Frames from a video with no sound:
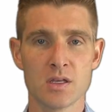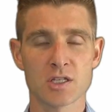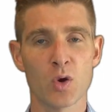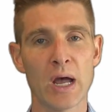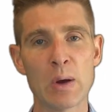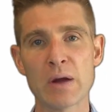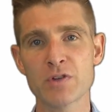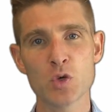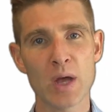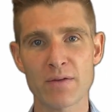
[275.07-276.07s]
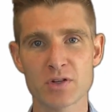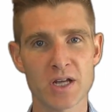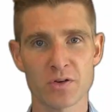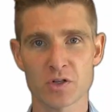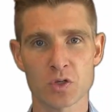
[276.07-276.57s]
So however you
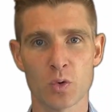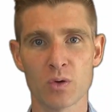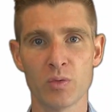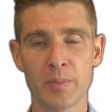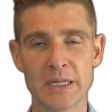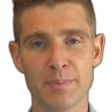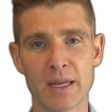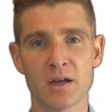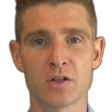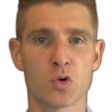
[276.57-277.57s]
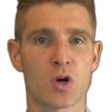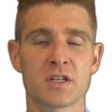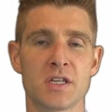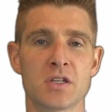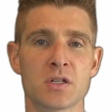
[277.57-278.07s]
average out your score will be dependent on your
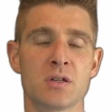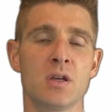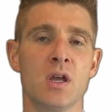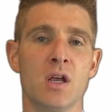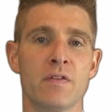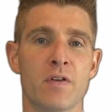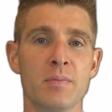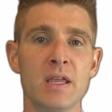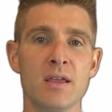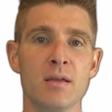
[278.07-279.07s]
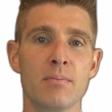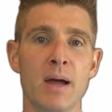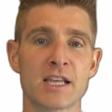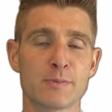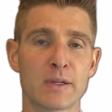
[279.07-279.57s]
organization. For me,
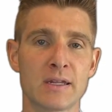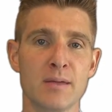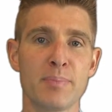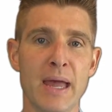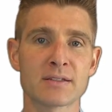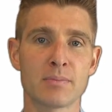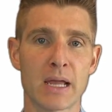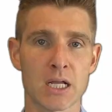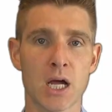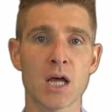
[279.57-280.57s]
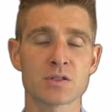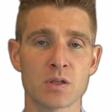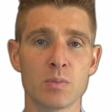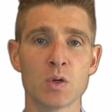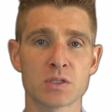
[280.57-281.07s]
my expected impact and my cost are
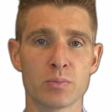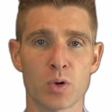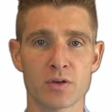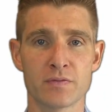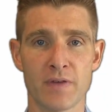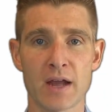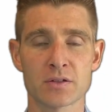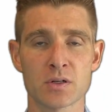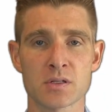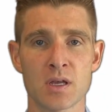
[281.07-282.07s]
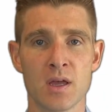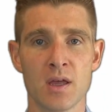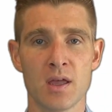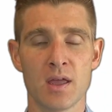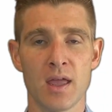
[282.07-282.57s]
the most important factors.
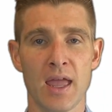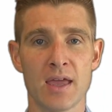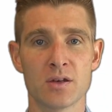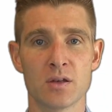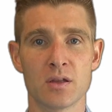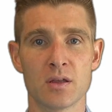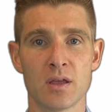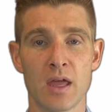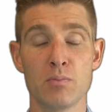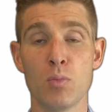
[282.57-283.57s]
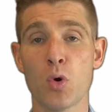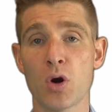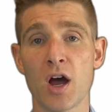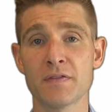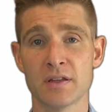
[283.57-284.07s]
And, and
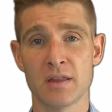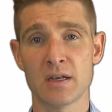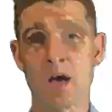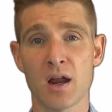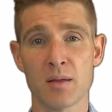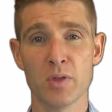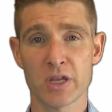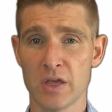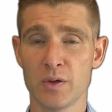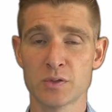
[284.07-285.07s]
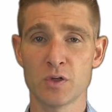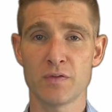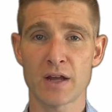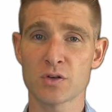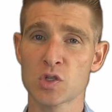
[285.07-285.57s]
more often than not, I'm looking at those two
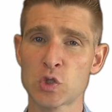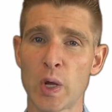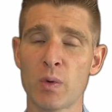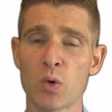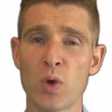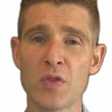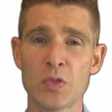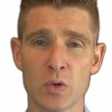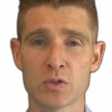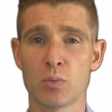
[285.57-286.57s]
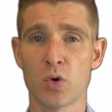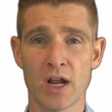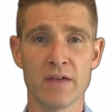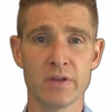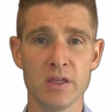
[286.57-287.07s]
factors, and so I want to weight those more
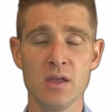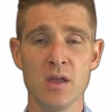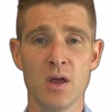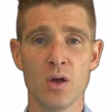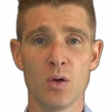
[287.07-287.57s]
heavily